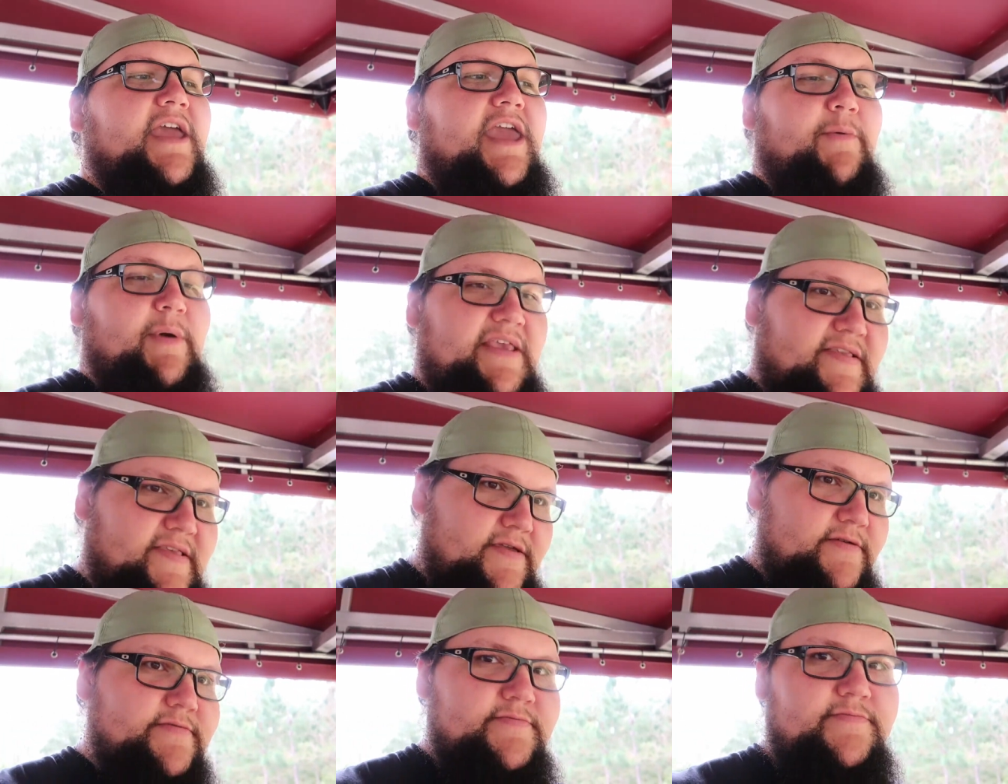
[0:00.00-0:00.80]
anyways,
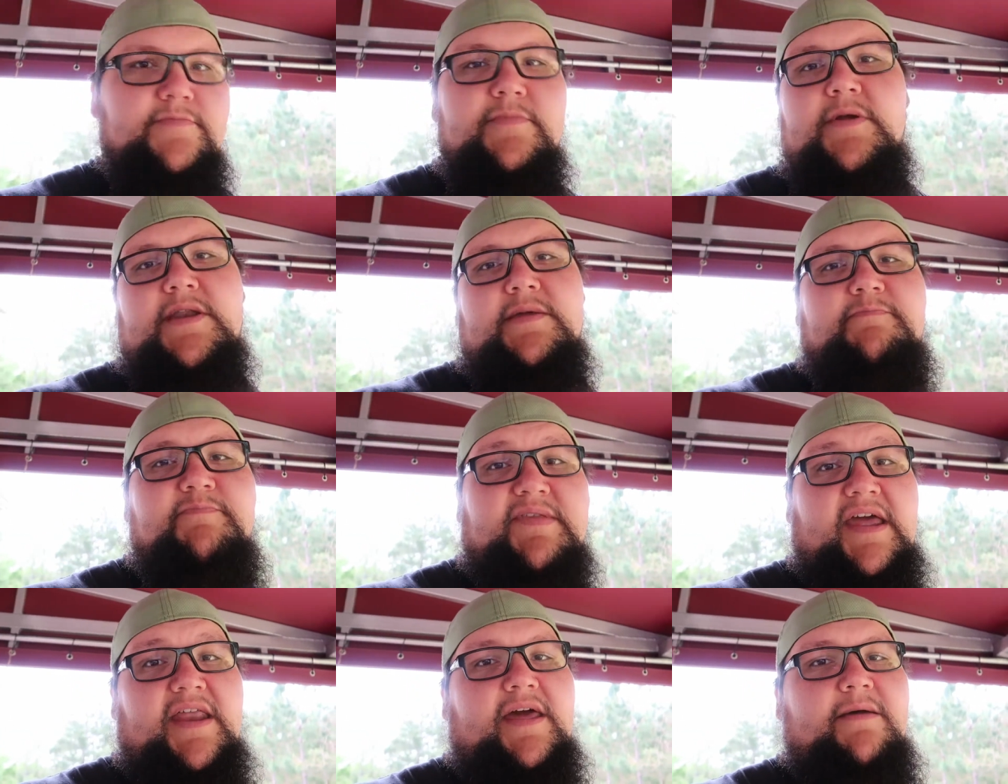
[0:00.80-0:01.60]
we're gonna
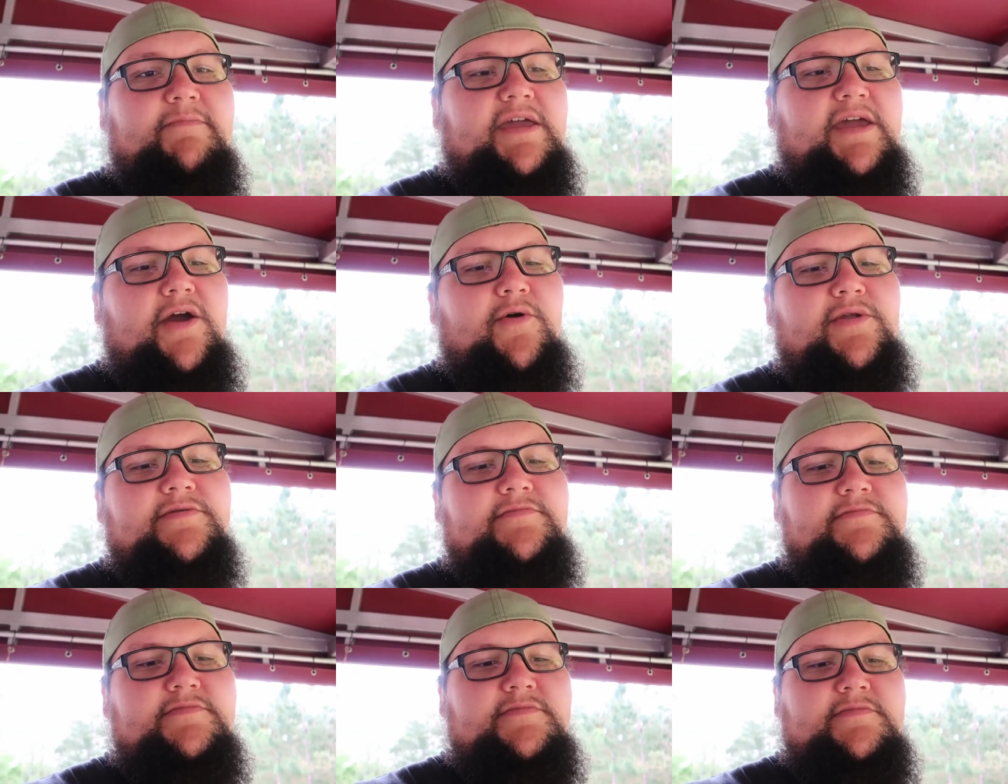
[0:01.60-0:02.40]
set it up and get going.
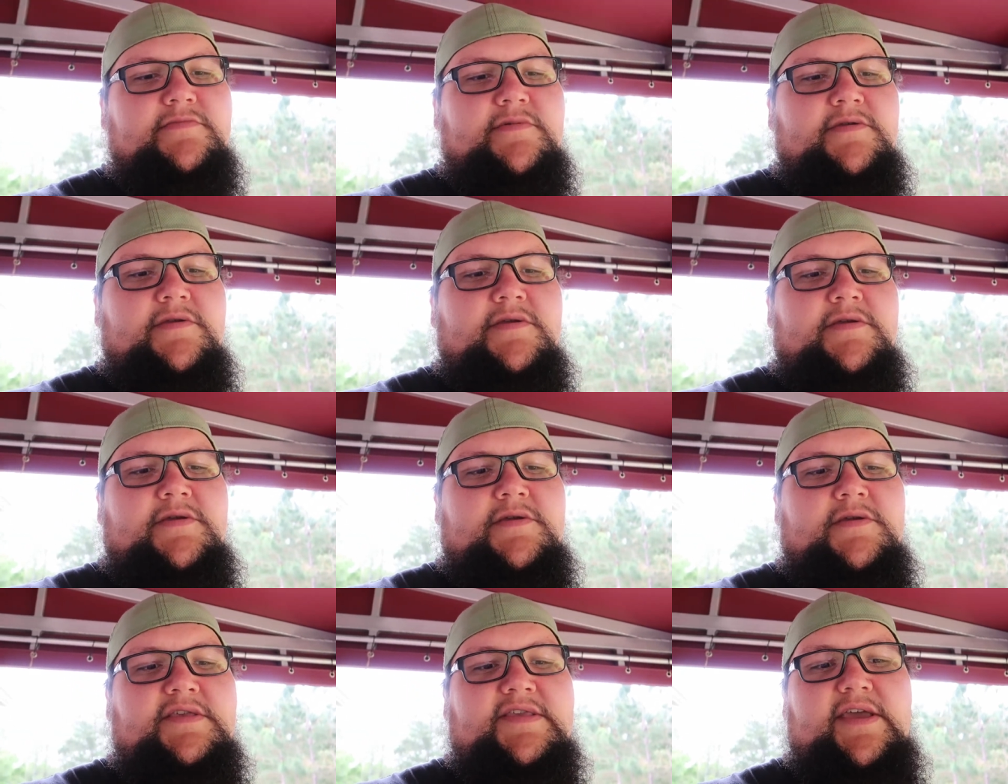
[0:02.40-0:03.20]

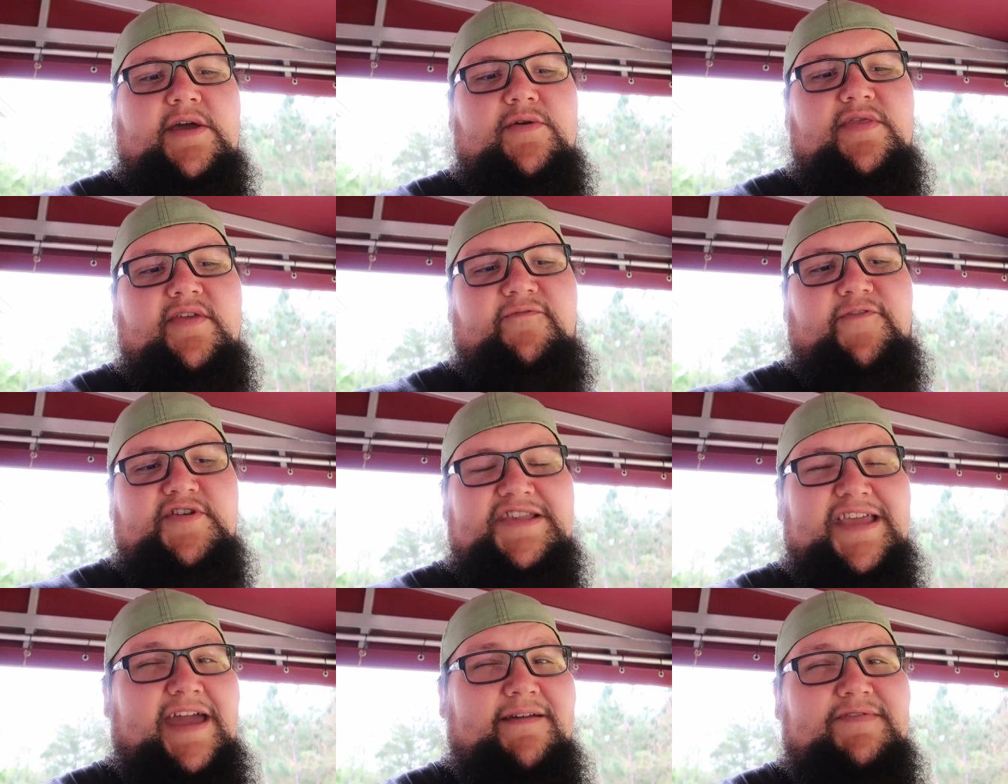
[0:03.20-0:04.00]
So the
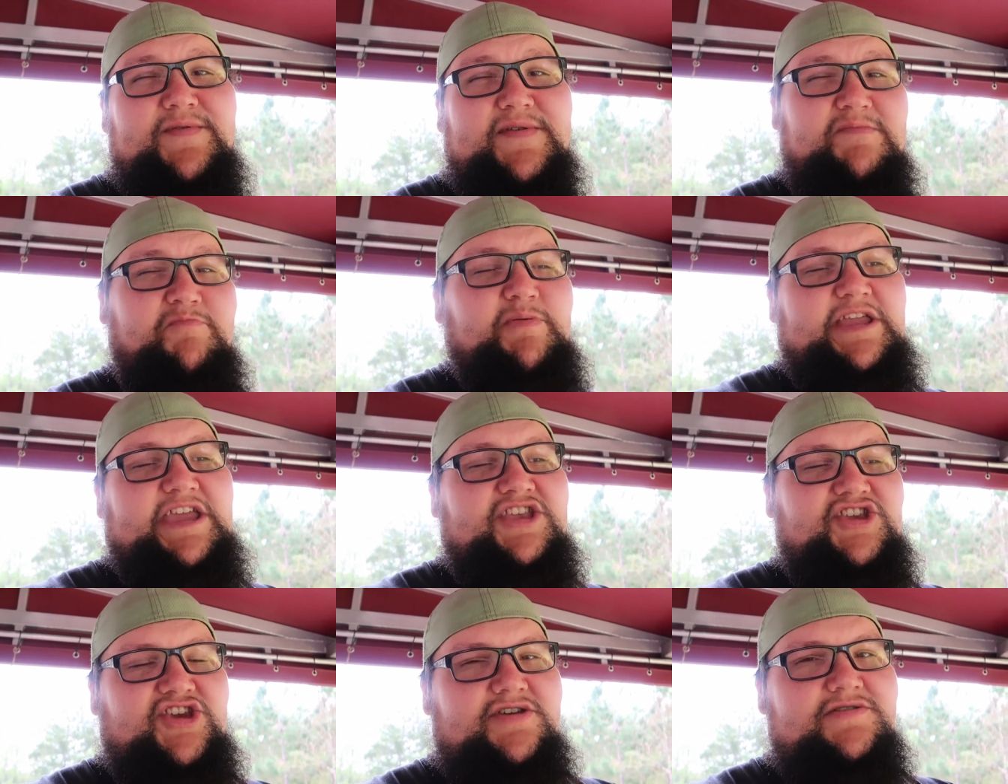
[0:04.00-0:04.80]
first thing I have to do is
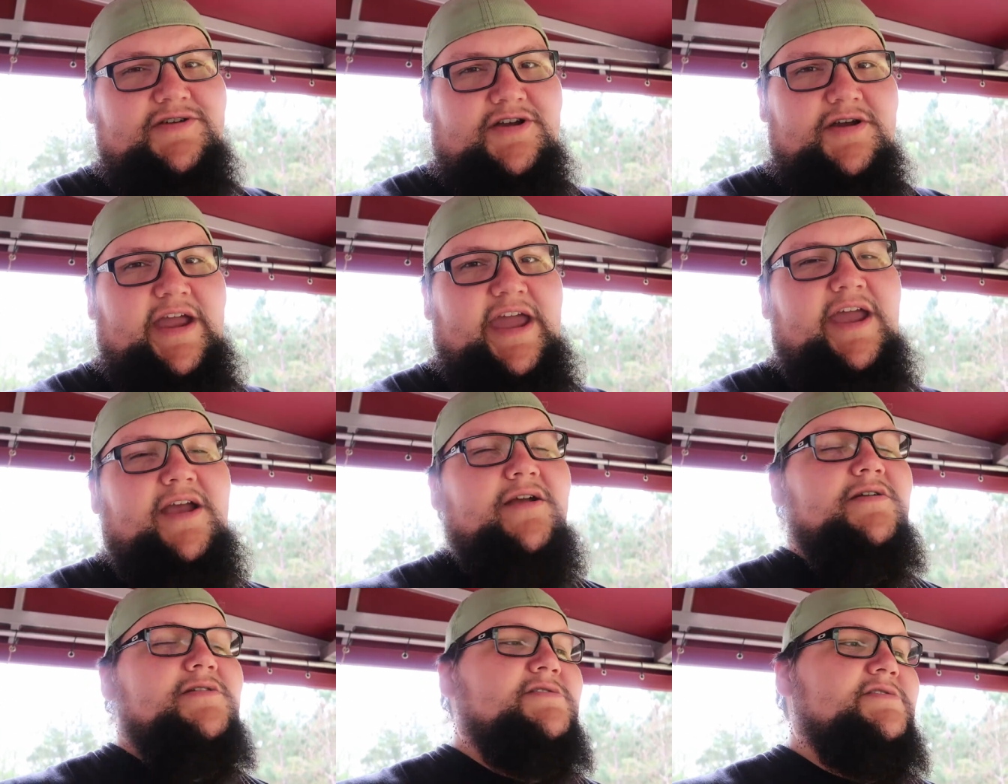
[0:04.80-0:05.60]
bleach her
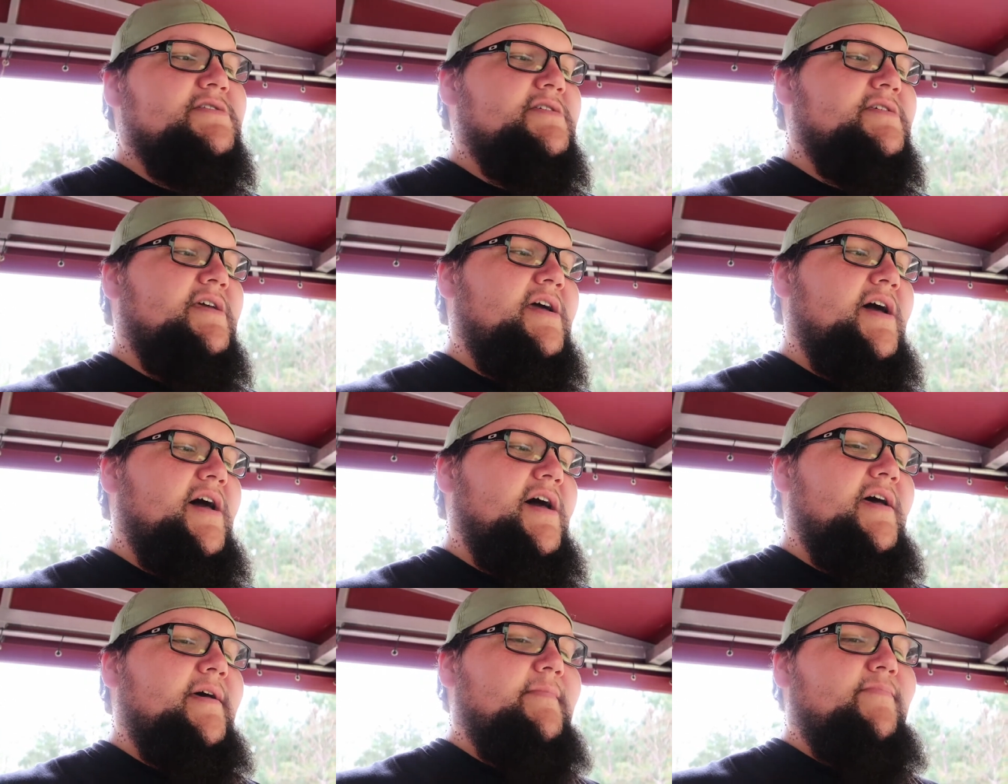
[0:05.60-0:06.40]
hair.
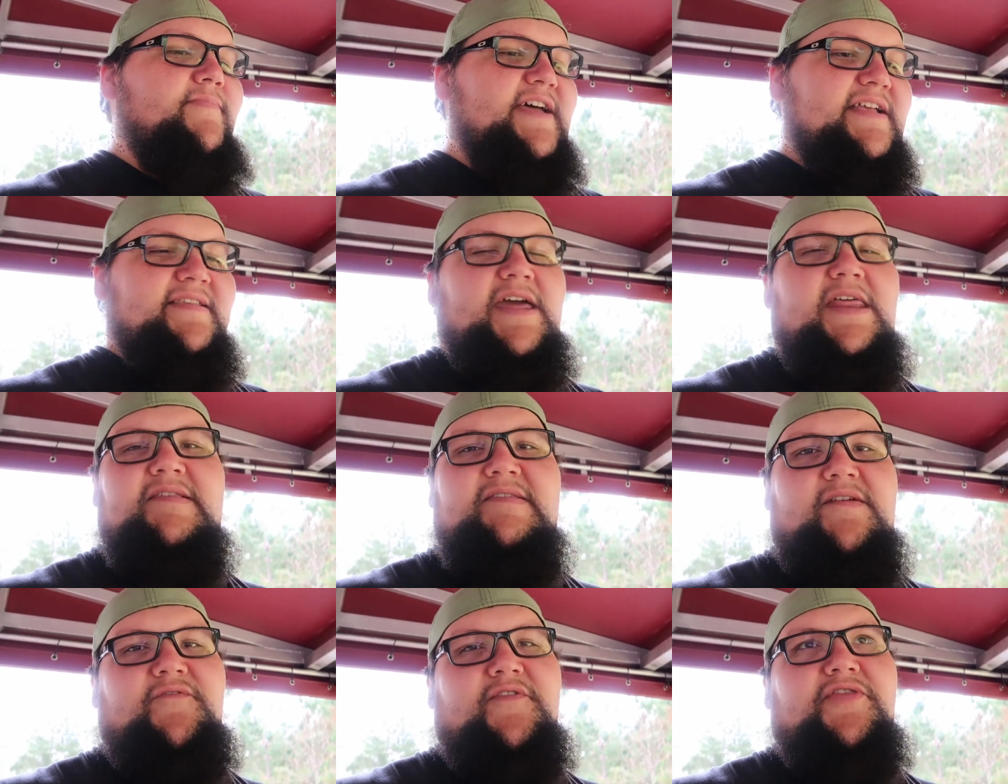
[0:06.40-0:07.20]
Um, that's gotta
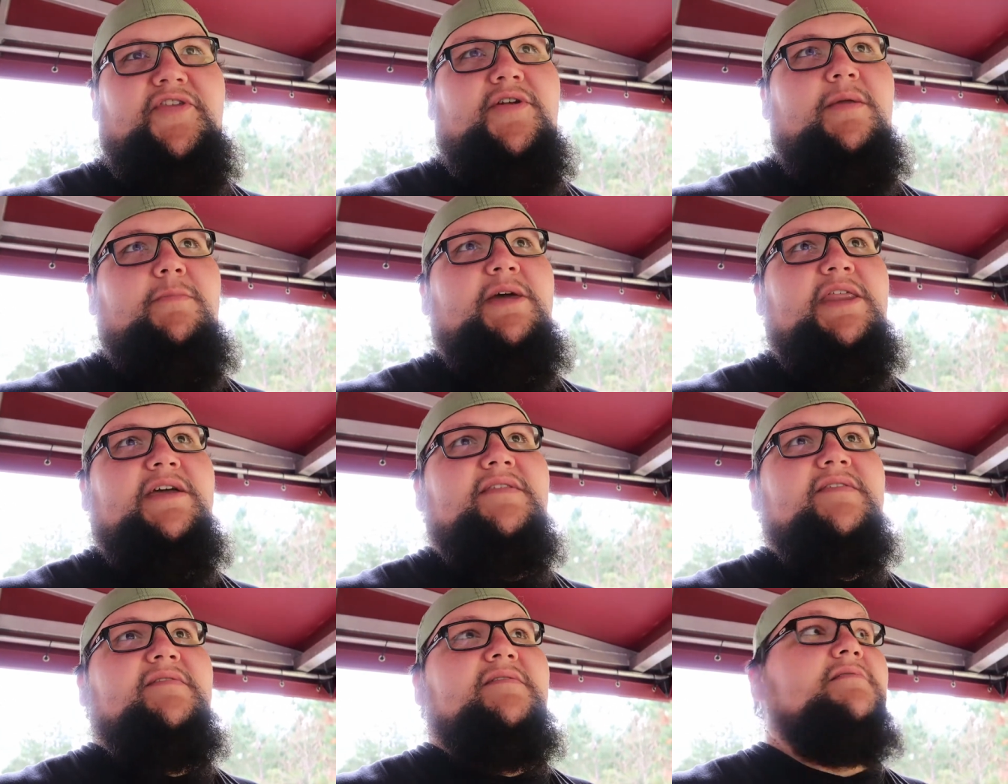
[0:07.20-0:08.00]
sit for 30
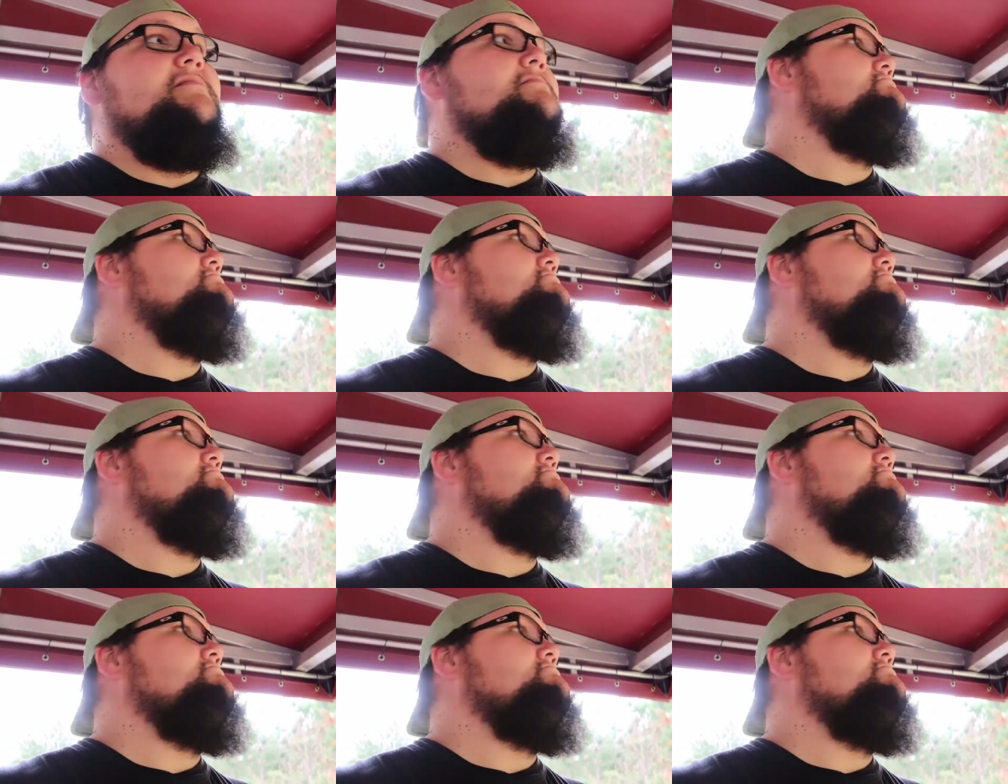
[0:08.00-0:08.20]
minutes.